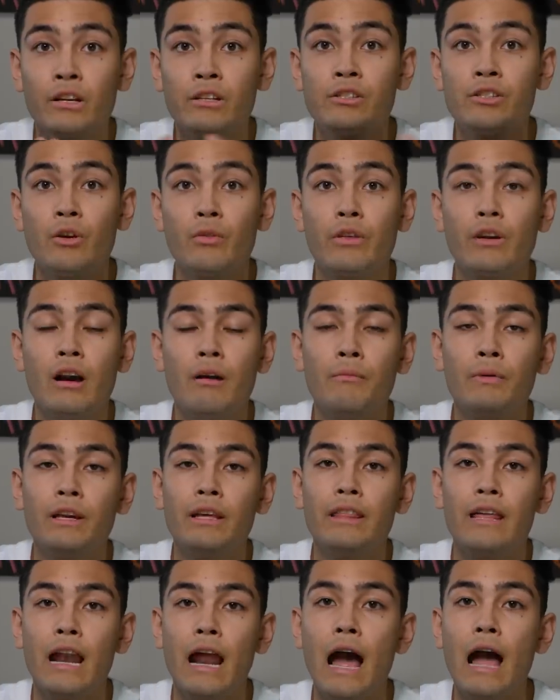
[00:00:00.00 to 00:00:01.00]
So the
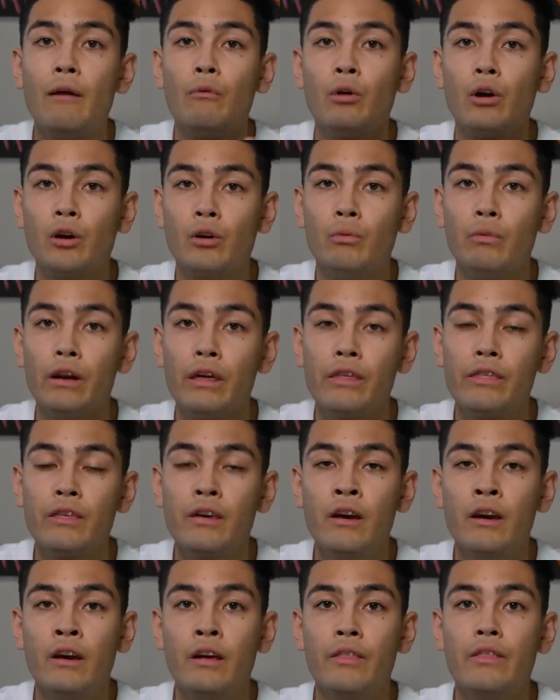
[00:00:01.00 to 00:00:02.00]
company that I work with,
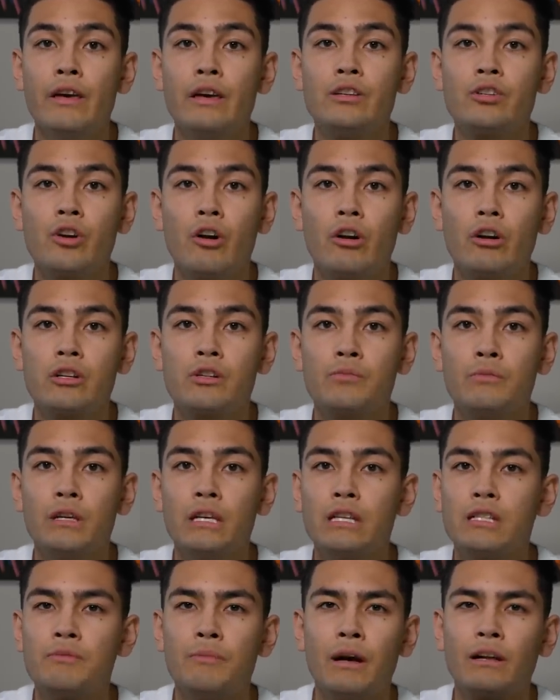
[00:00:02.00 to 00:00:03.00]
they charge
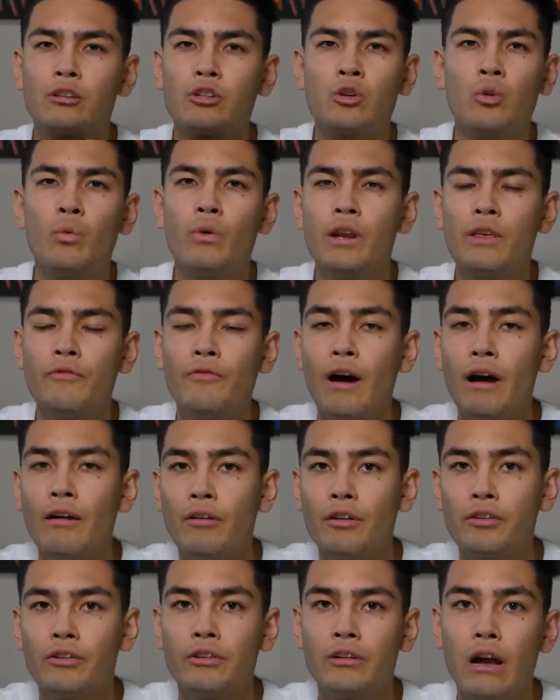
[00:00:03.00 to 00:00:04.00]
me, it's about
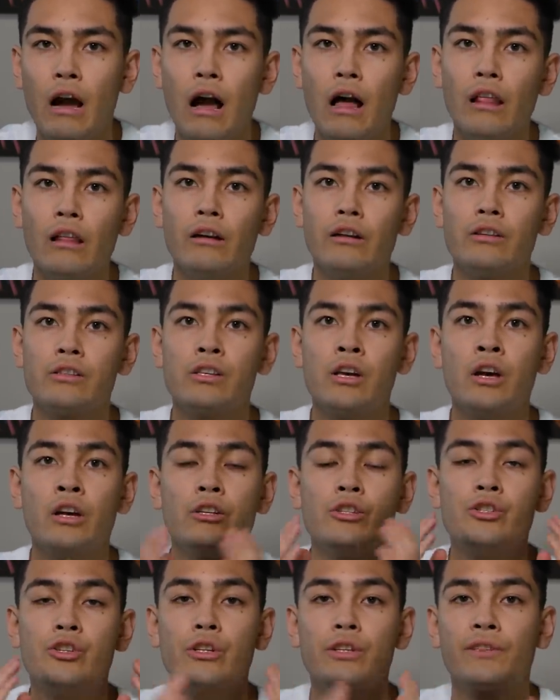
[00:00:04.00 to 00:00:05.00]
$2,500
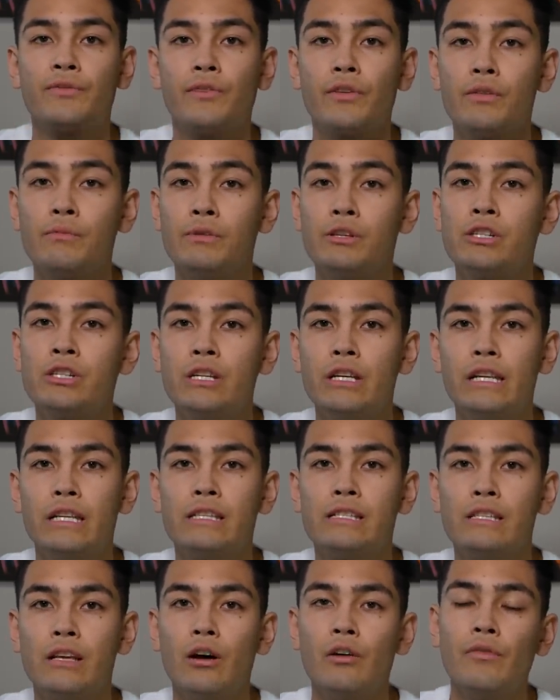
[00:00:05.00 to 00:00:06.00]
just for the machine
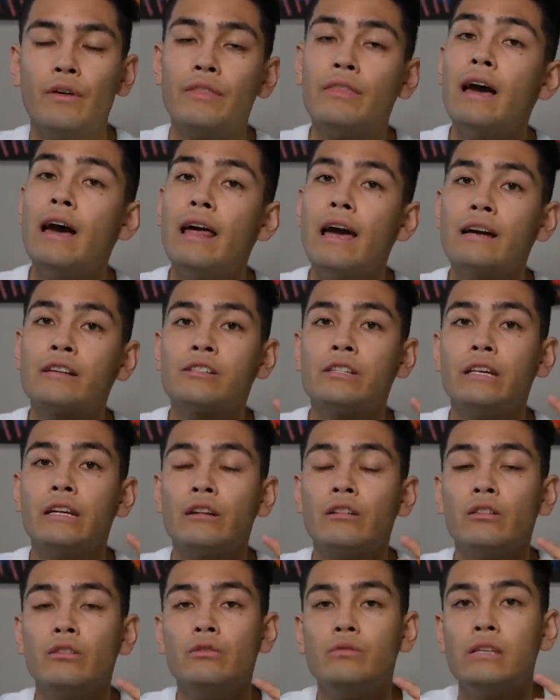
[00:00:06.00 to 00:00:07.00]
itself, and that actually
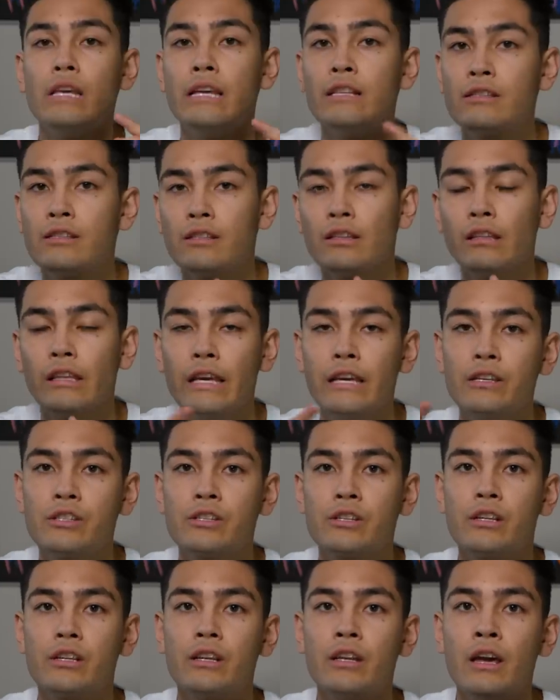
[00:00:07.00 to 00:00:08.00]
includes
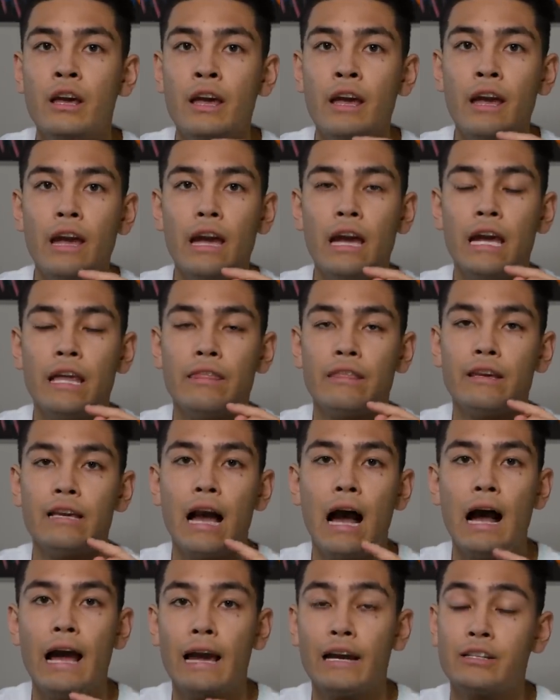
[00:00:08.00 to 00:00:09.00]
installation, and the
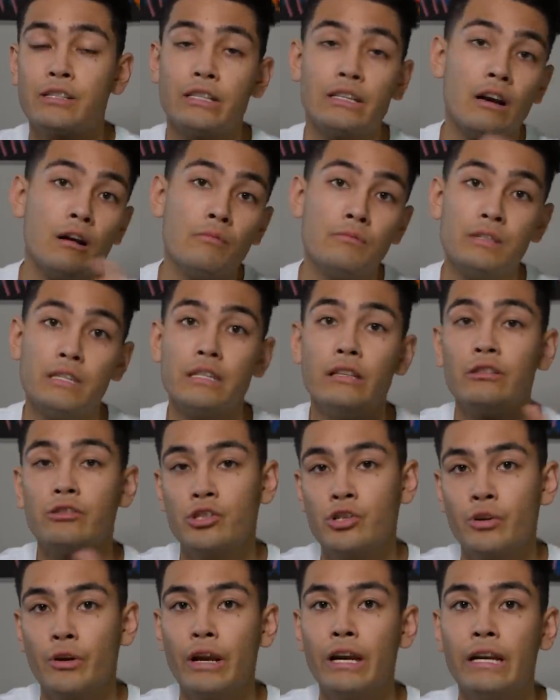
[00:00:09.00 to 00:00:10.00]
guy actually comes and does
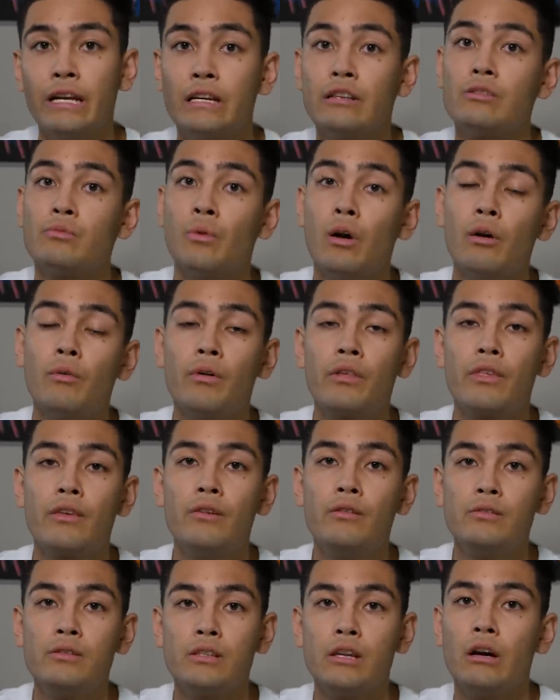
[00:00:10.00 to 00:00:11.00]
training as well with
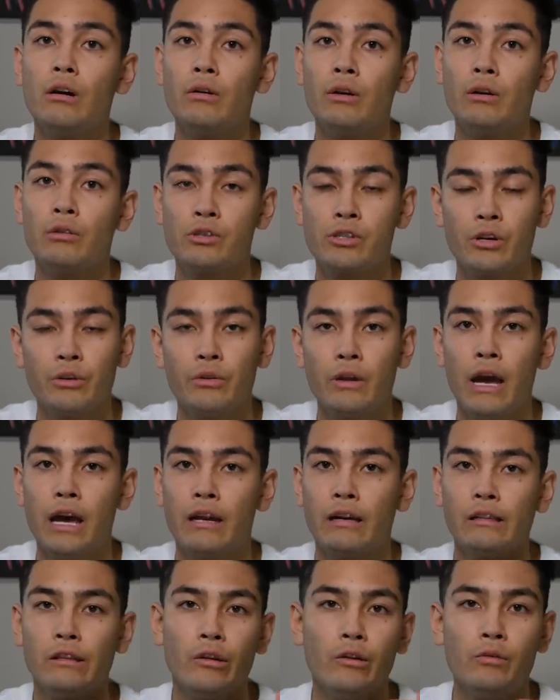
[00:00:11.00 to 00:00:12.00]
you. So he'll show you how
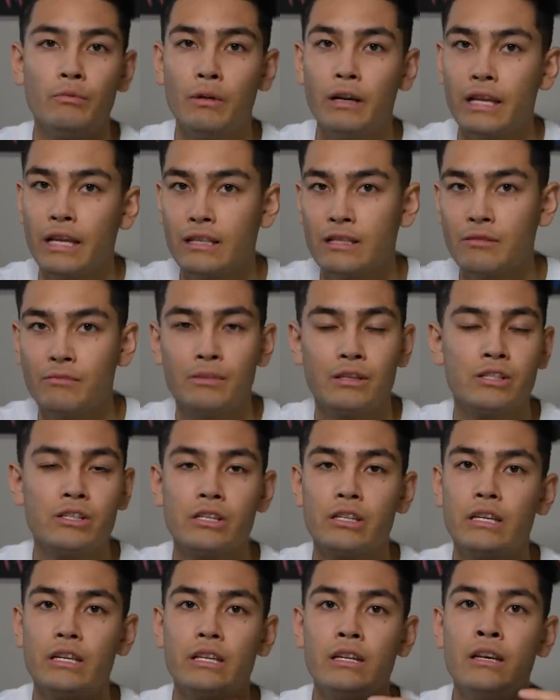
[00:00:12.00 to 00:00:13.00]
to load money into the
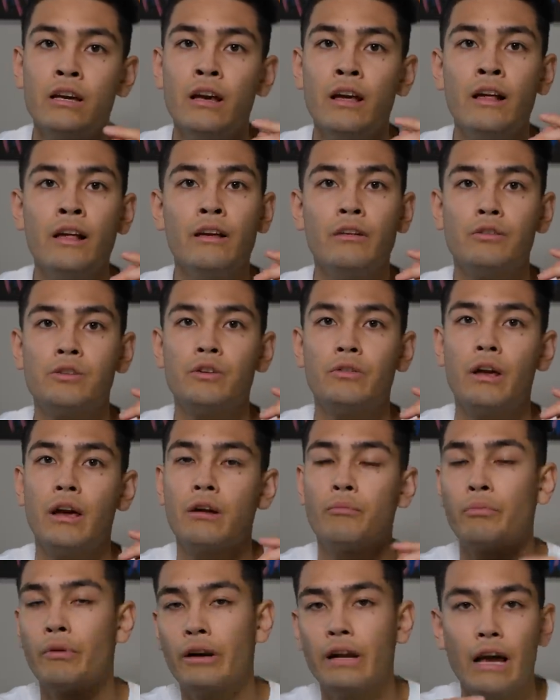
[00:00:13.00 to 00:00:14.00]
machine, he'll show you how
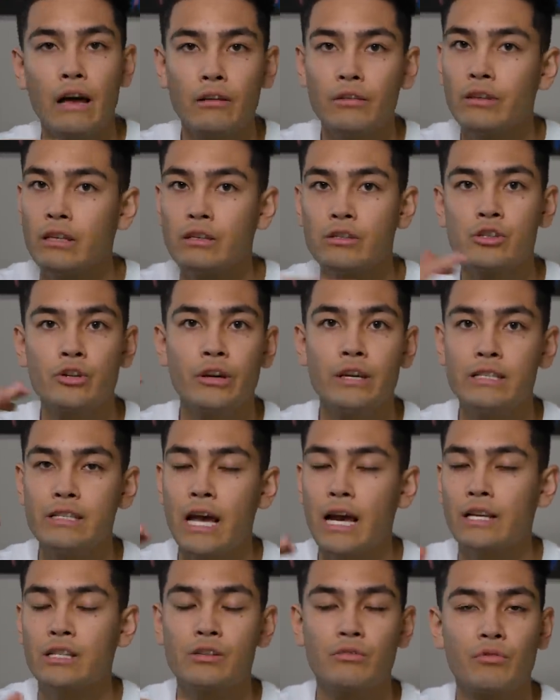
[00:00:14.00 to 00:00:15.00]
to print out these
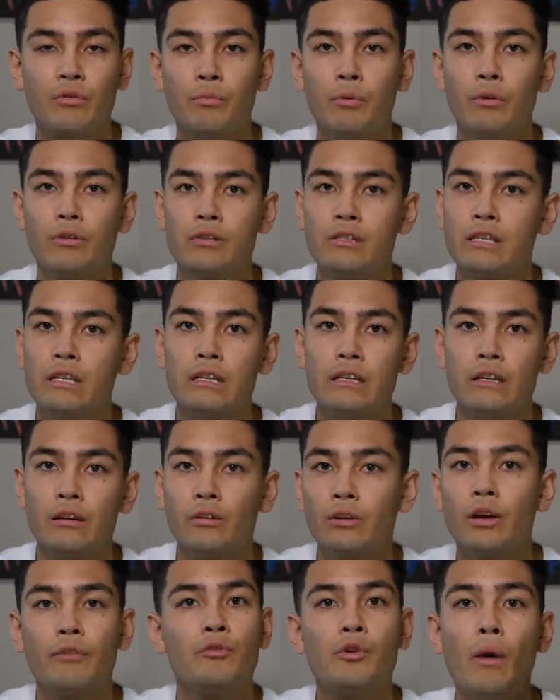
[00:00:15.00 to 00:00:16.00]
transaction reports, and
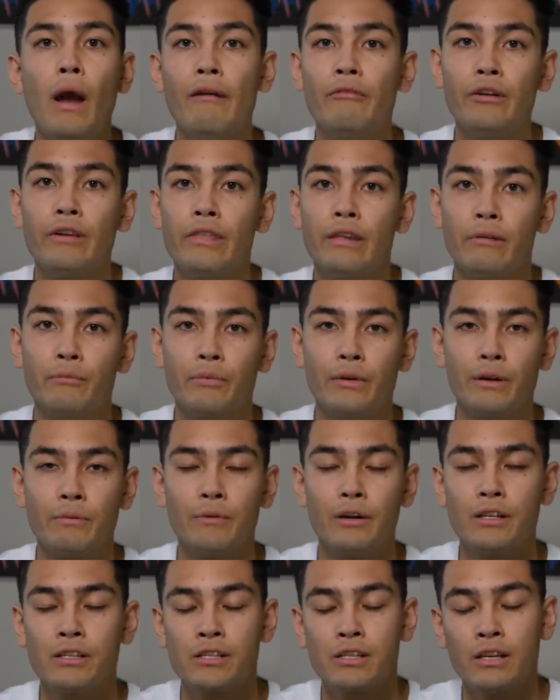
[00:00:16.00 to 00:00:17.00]
he'll give you everything pretty
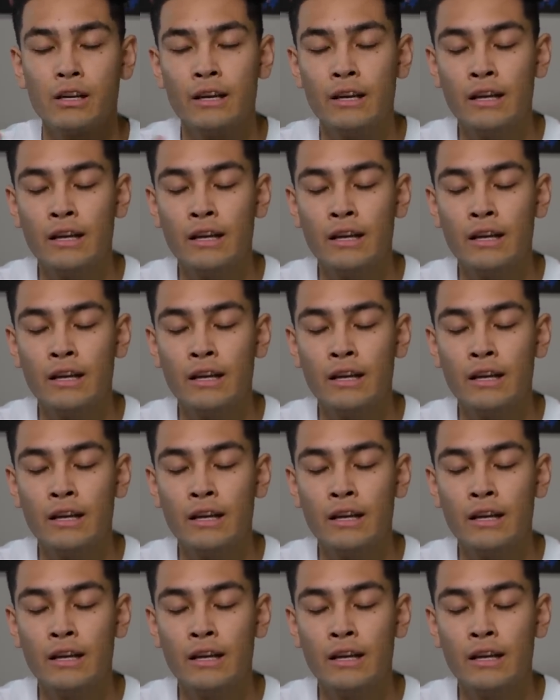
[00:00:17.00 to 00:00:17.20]
much.